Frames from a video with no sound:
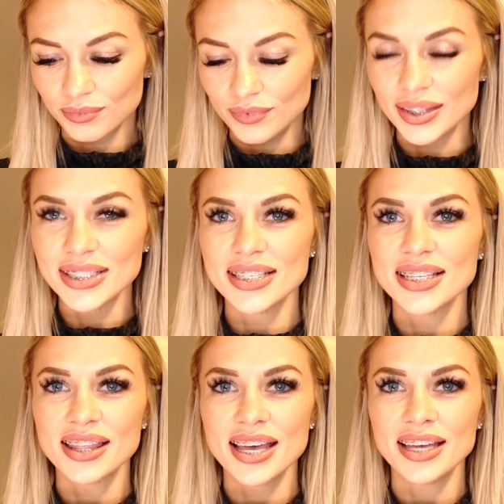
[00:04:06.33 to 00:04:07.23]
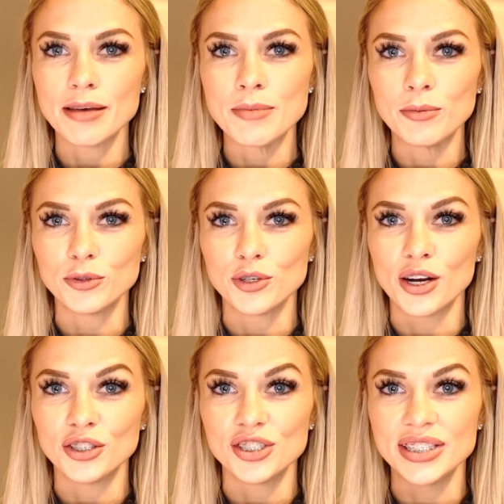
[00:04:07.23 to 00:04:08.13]
This is the thing that people don't
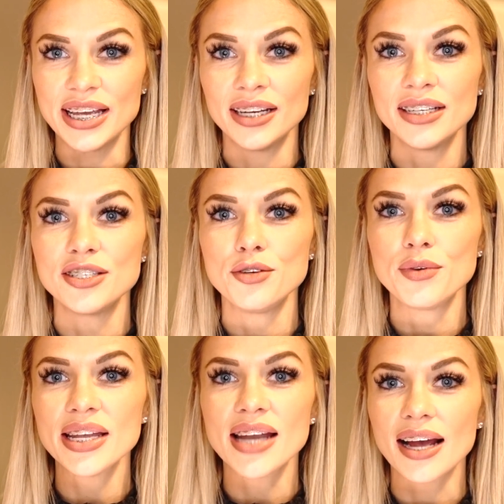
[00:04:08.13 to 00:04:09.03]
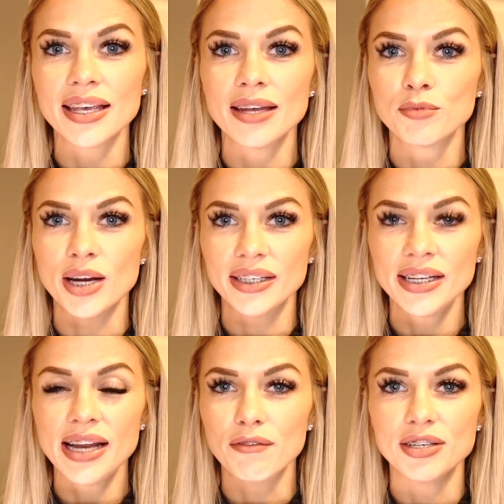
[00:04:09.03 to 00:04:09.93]
understand, is you cannot get
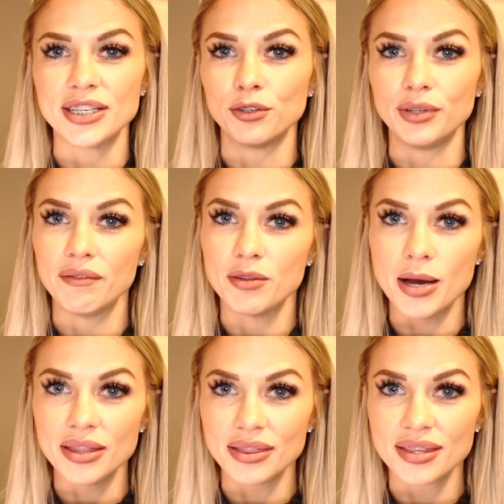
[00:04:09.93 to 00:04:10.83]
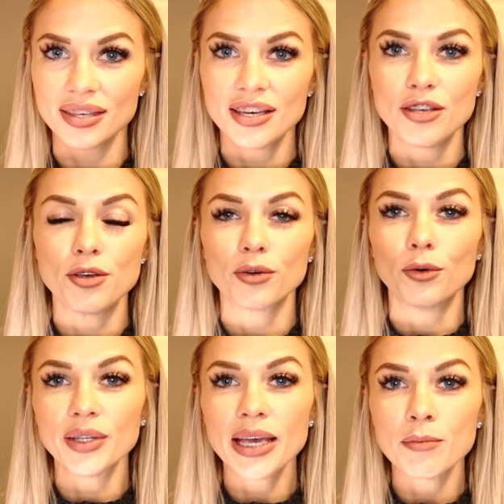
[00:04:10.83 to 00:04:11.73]
pregnant every single day of the month. You can
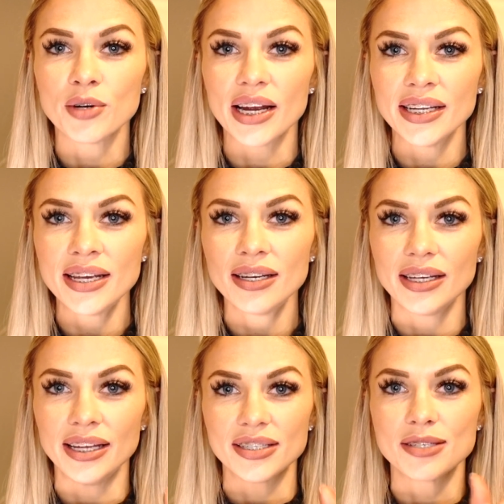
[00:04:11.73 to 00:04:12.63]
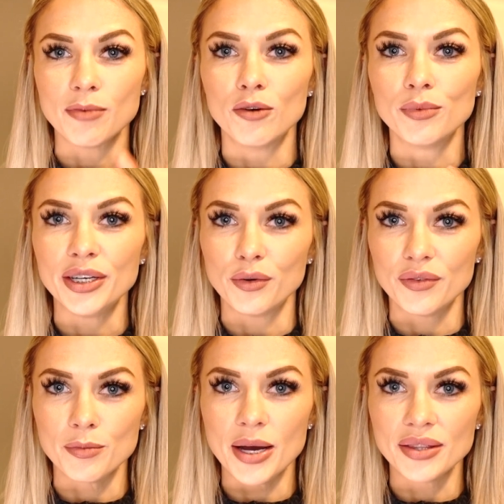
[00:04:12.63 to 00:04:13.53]
only get pregnant in a small window of
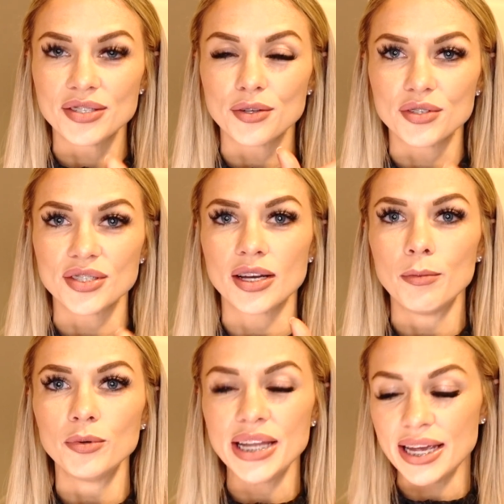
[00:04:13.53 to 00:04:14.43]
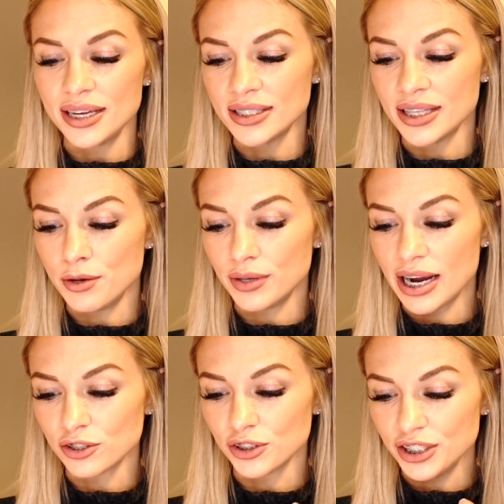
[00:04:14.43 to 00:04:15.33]
the month. So there's a couple days that you can
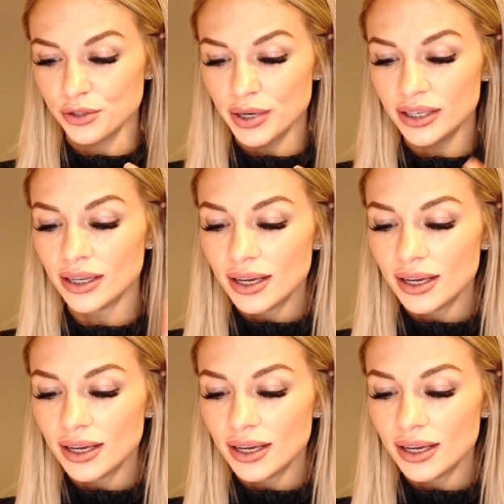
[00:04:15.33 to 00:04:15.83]
actually do it.